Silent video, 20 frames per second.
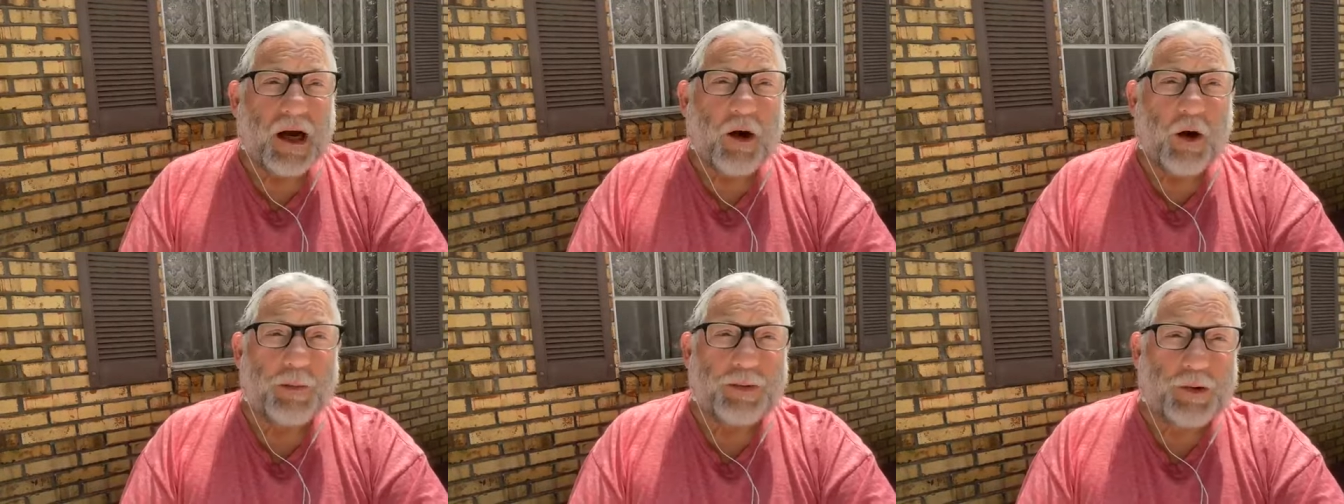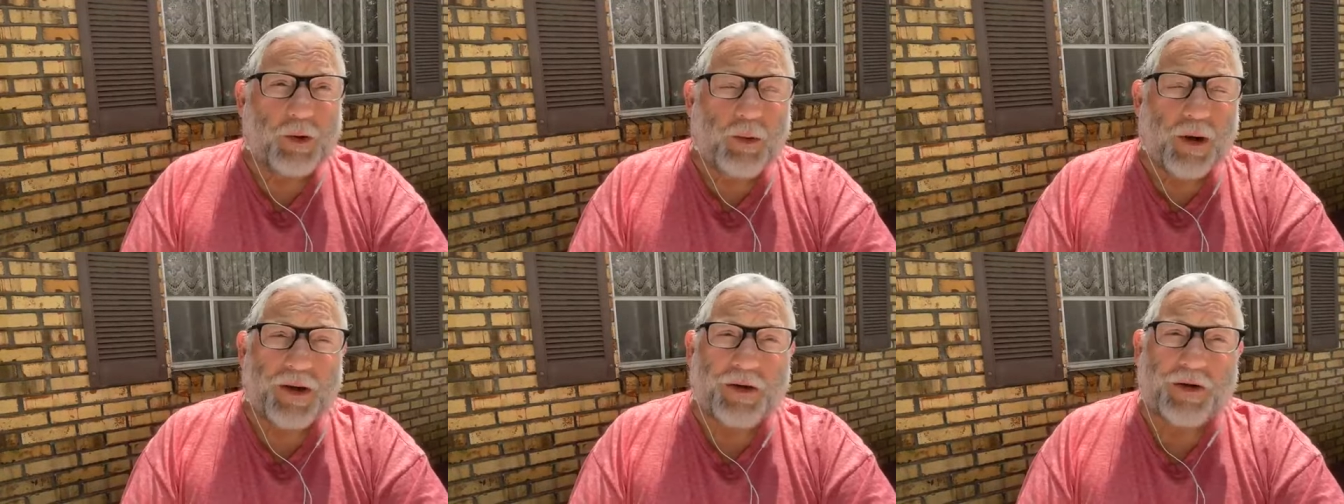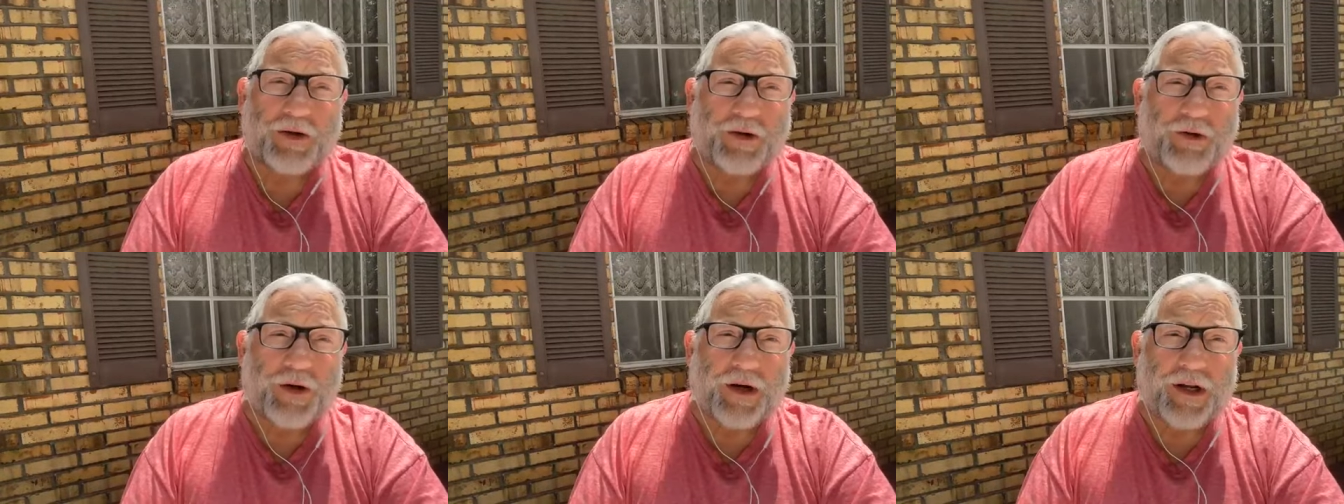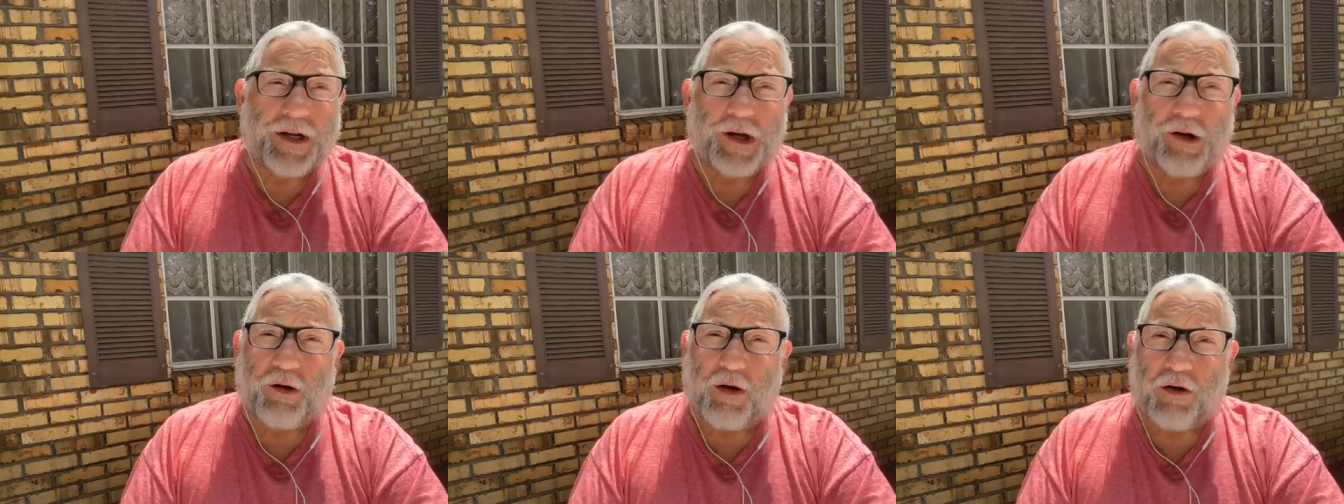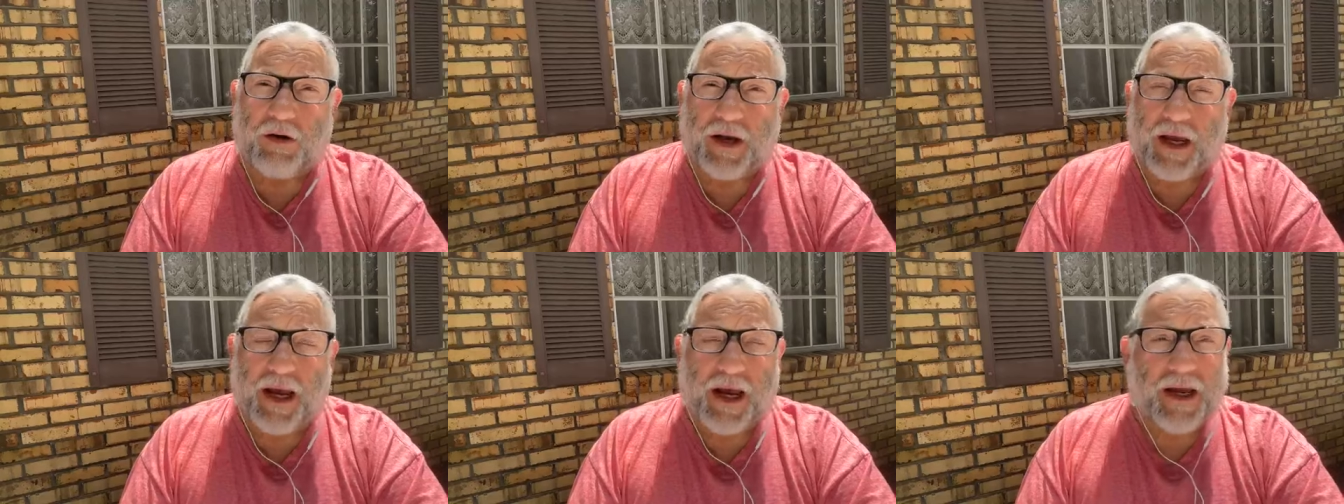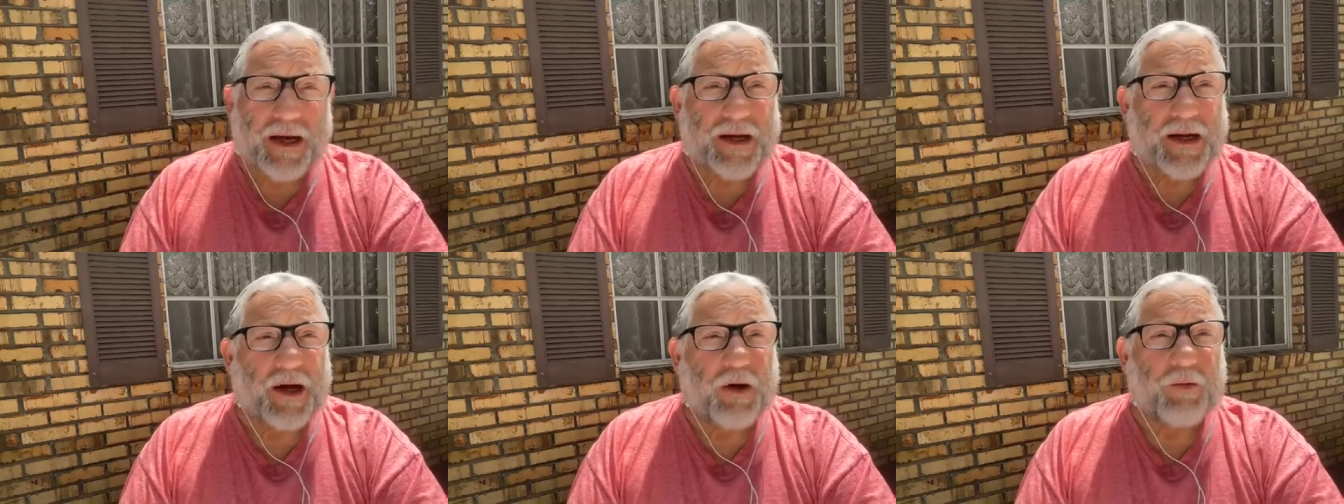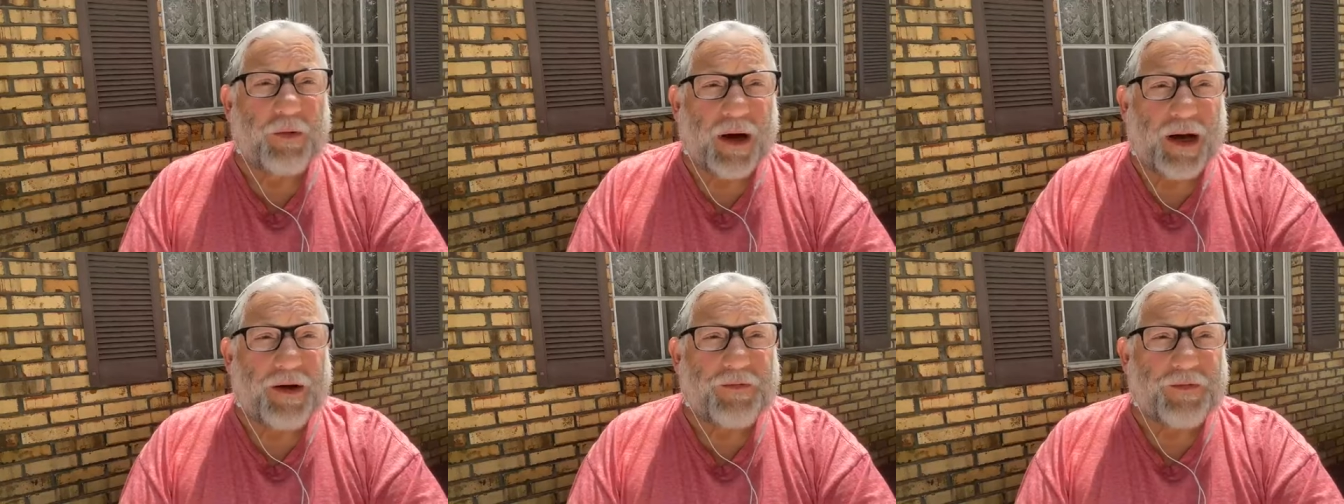I hope the weather's treating you okay.
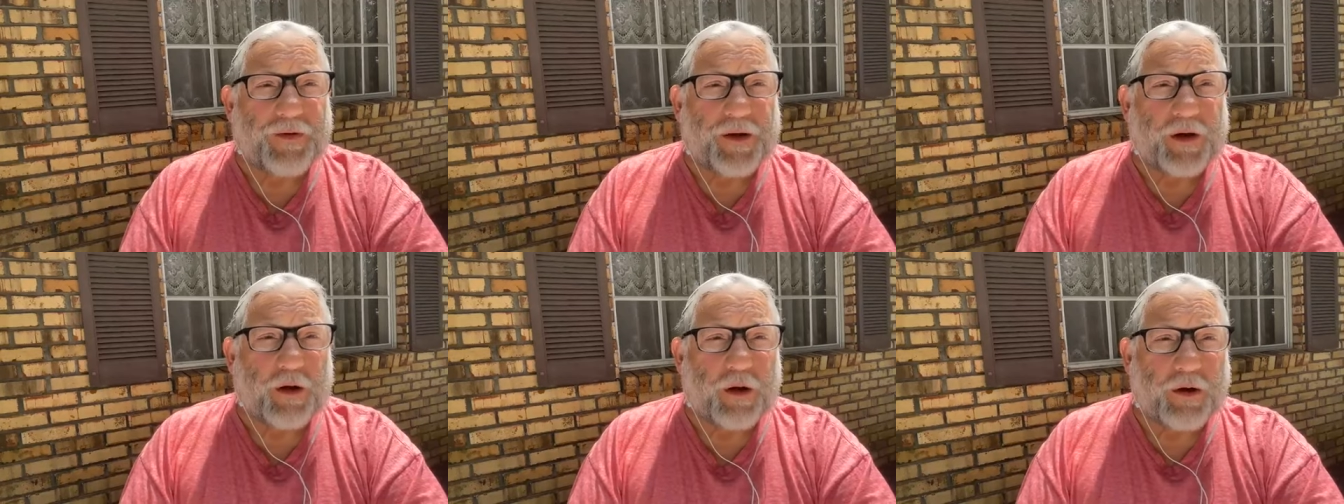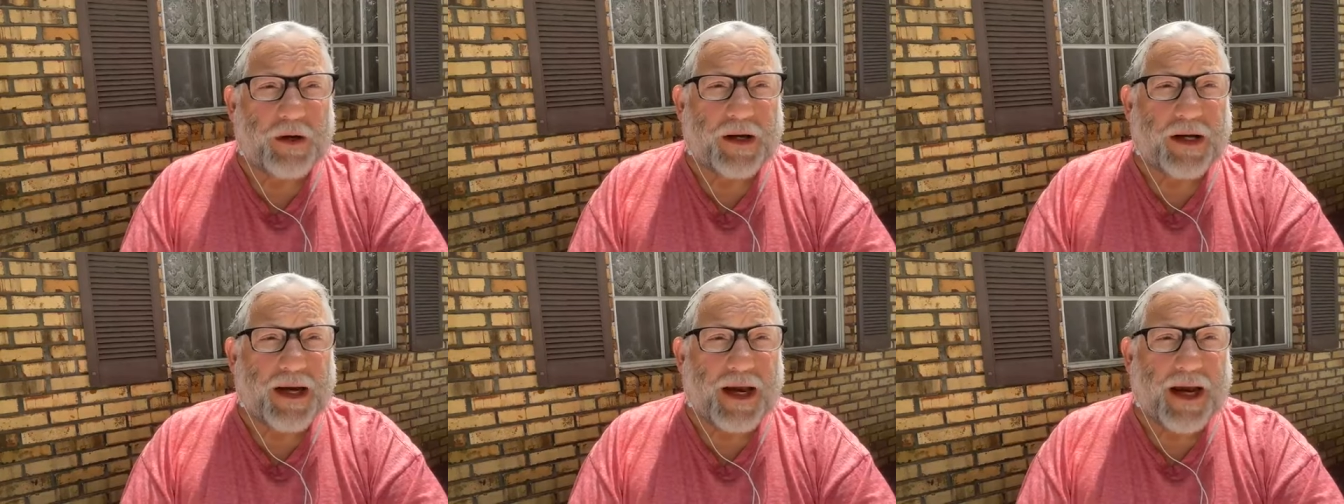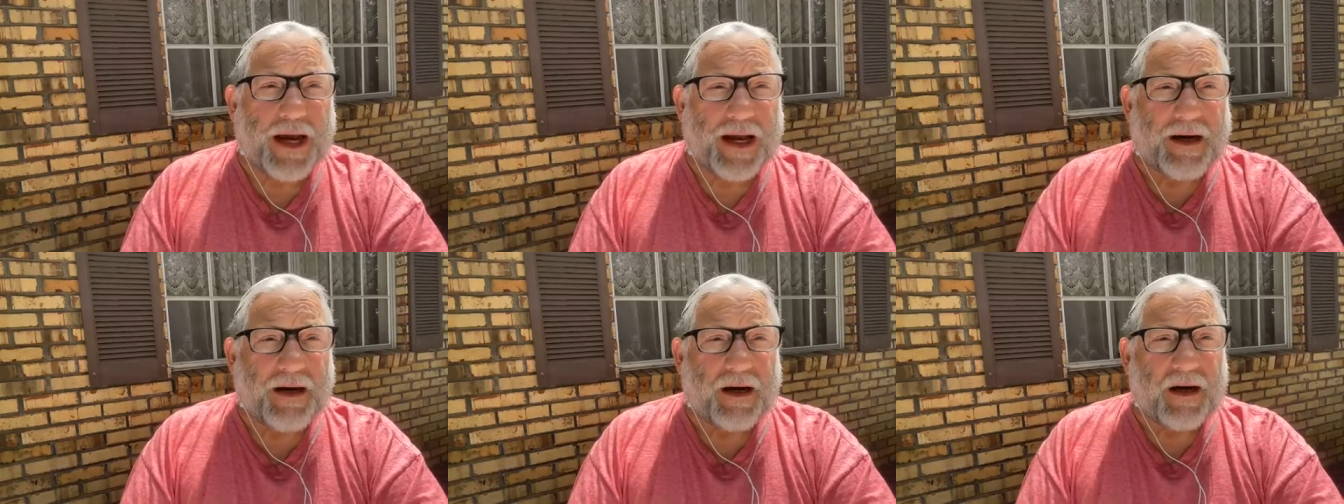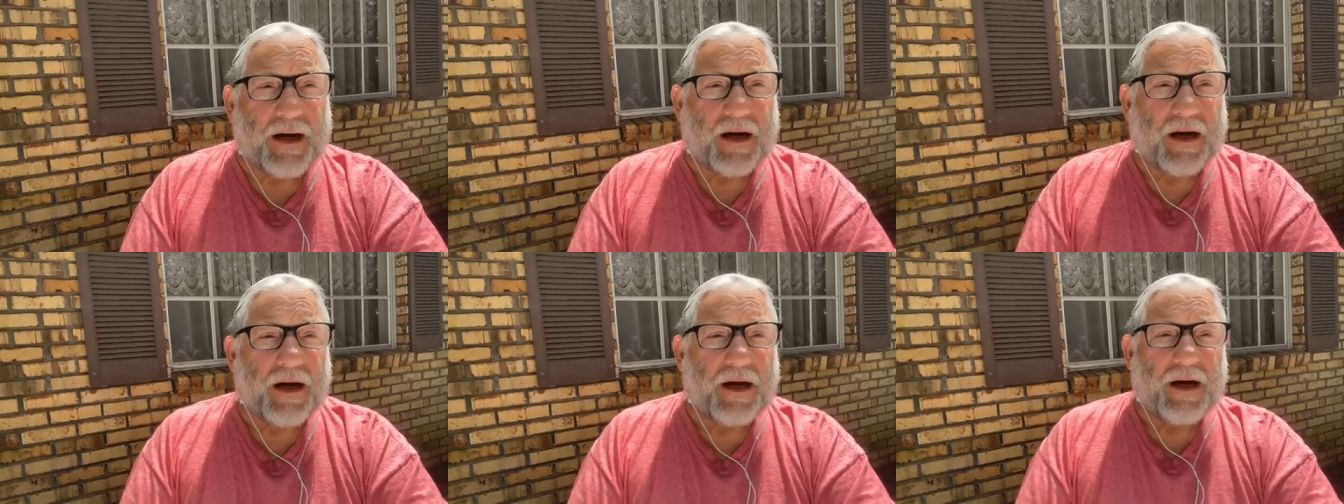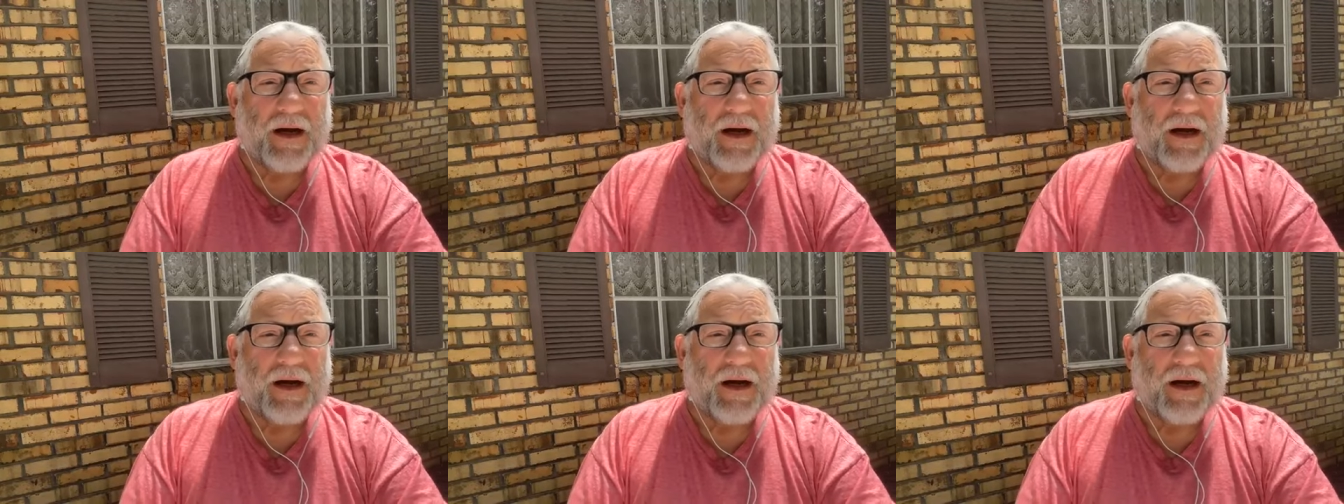Get ready for the hurricane.